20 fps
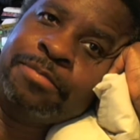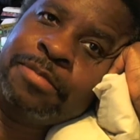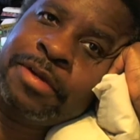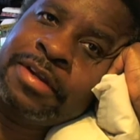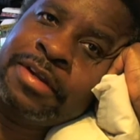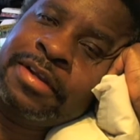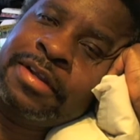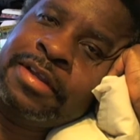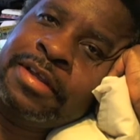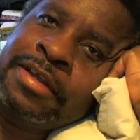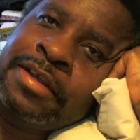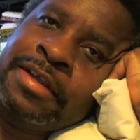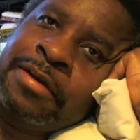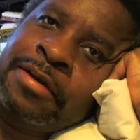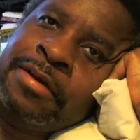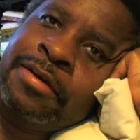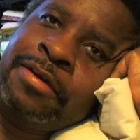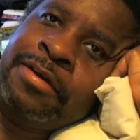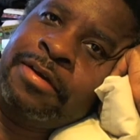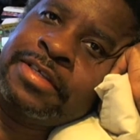put it,
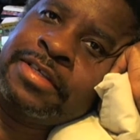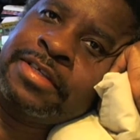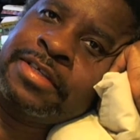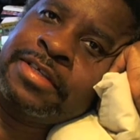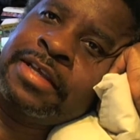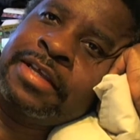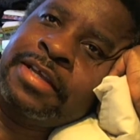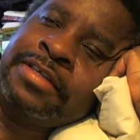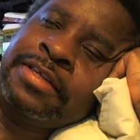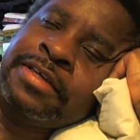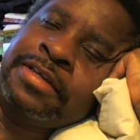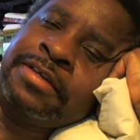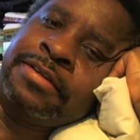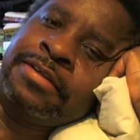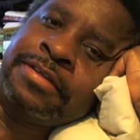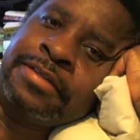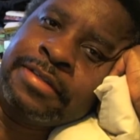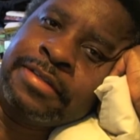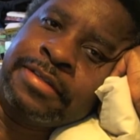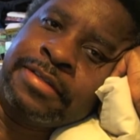on the sink
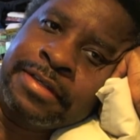still.